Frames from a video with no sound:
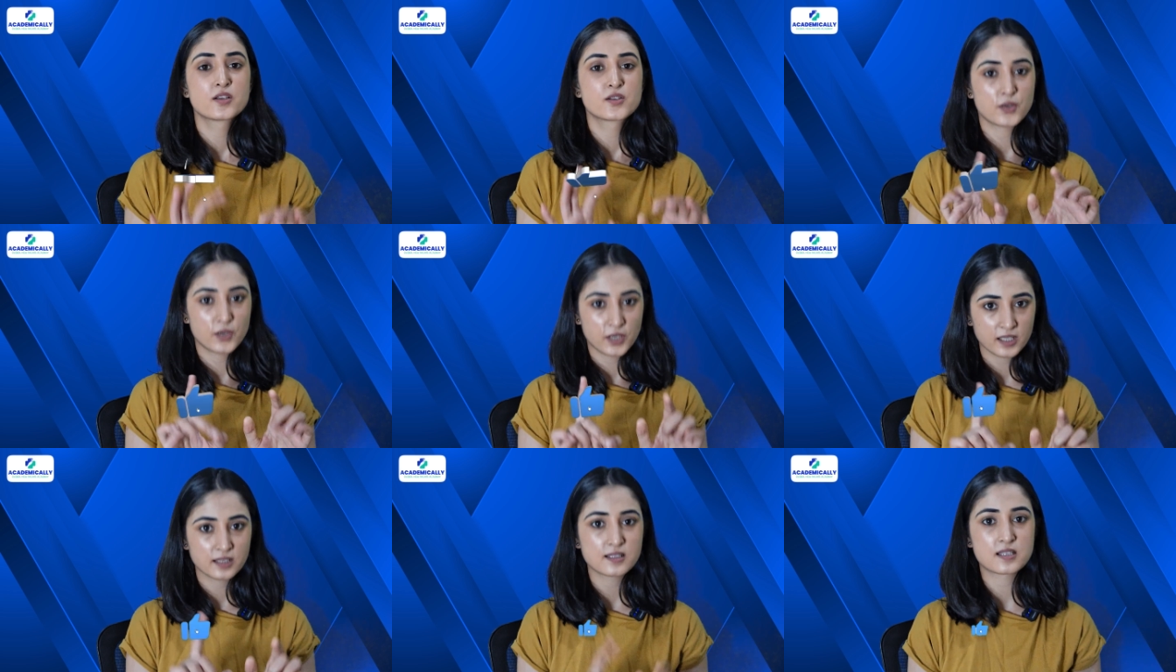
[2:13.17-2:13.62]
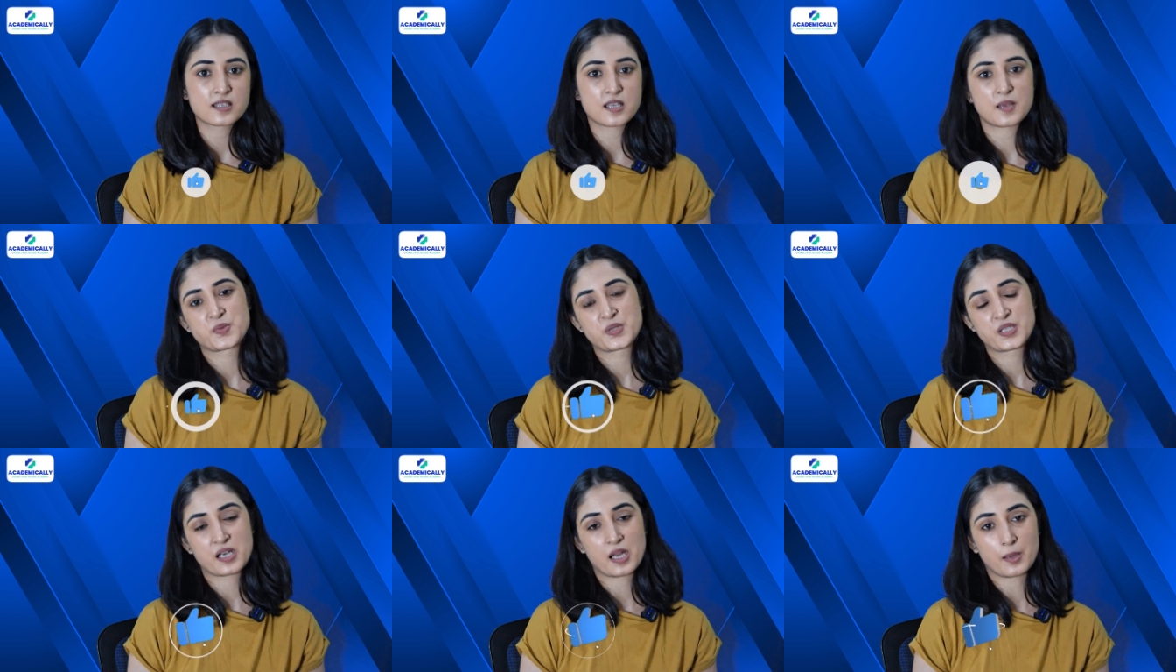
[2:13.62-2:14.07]
So hit the
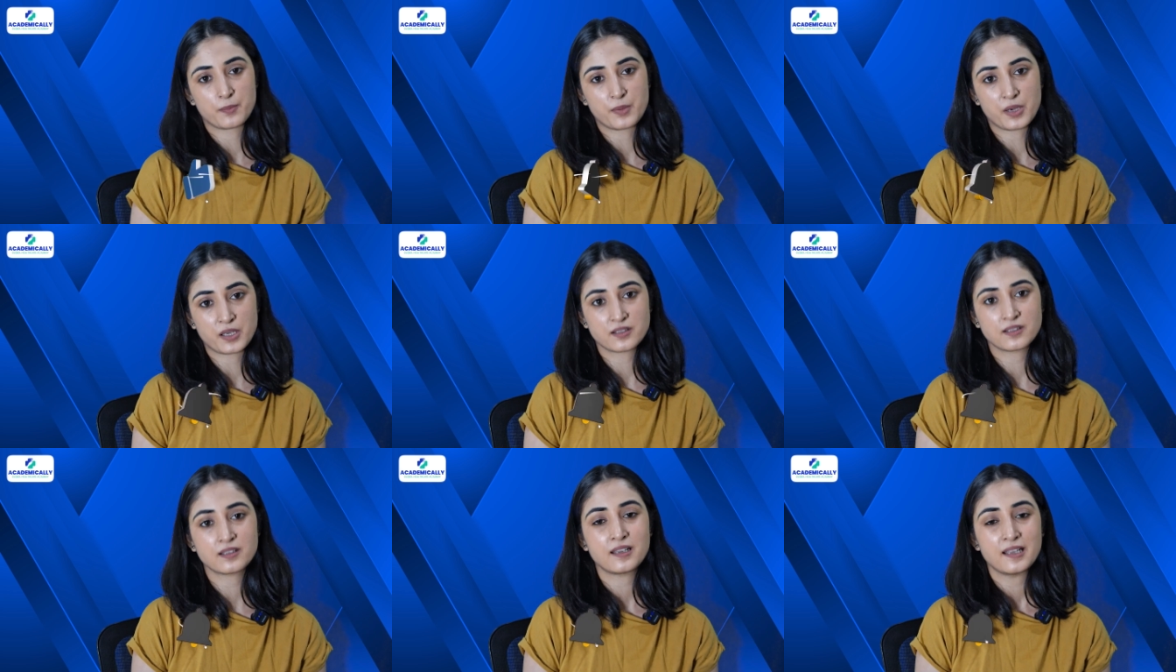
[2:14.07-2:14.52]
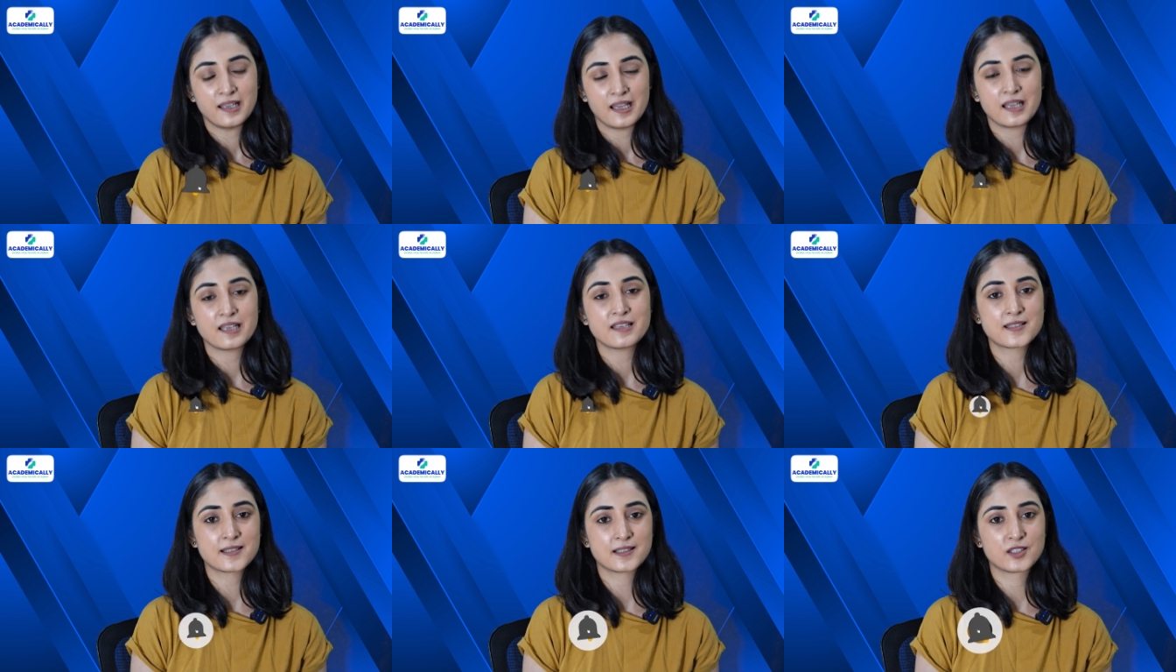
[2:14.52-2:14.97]
subscribe button
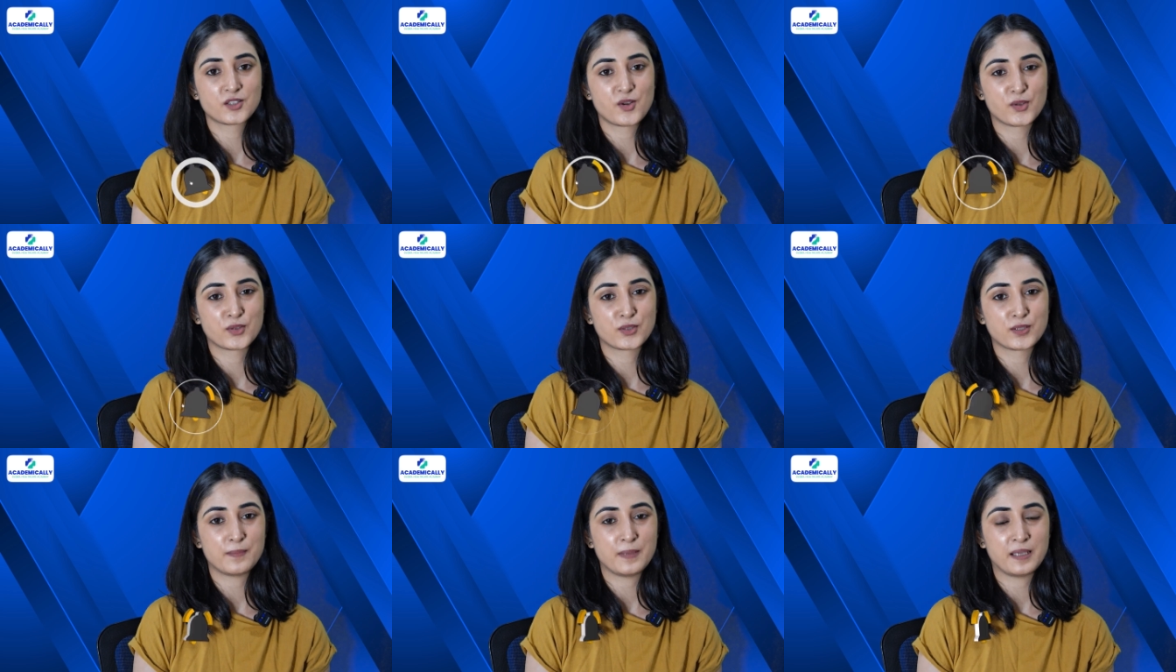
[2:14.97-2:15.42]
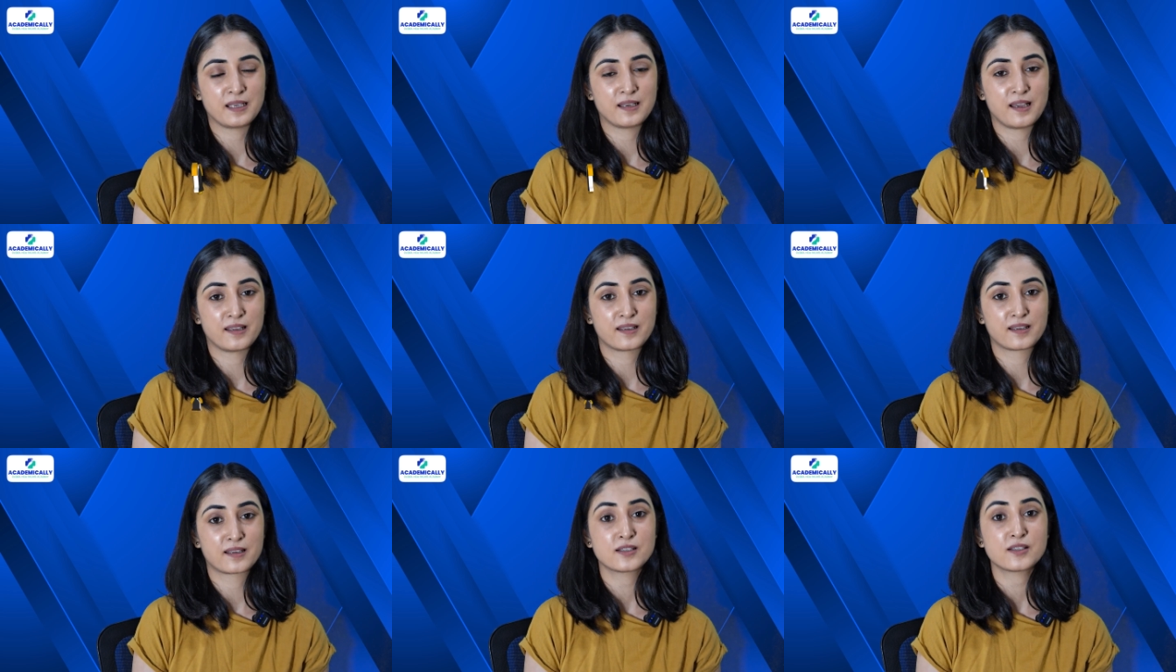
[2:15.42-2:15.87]
and turn on the
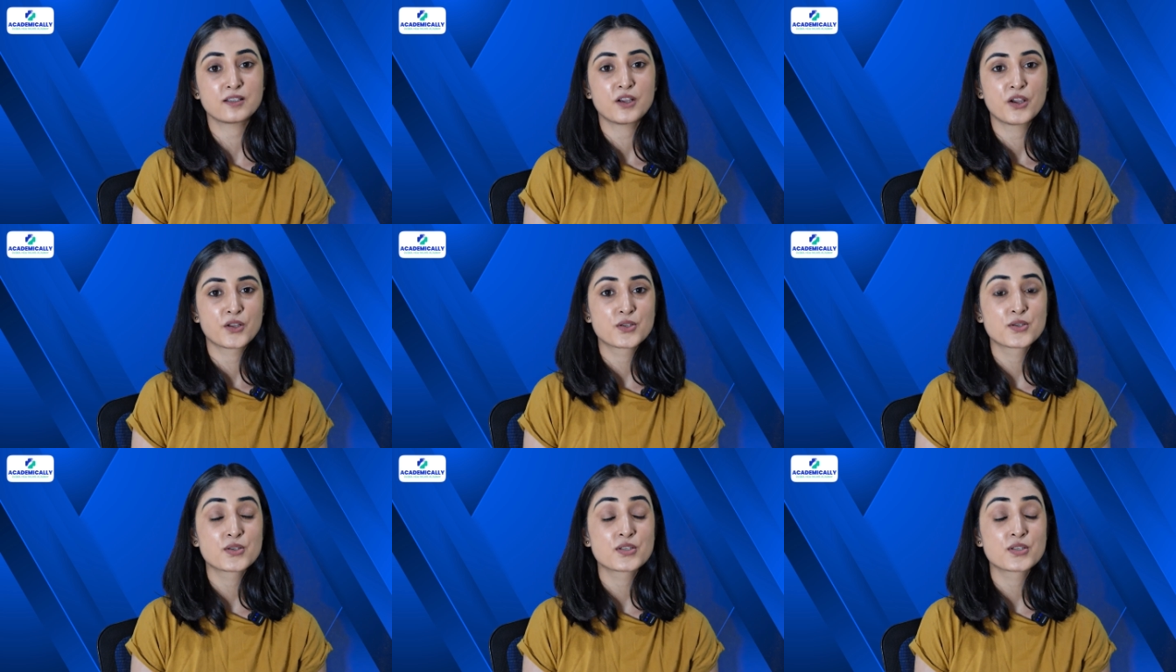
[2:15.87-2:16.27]
bell icon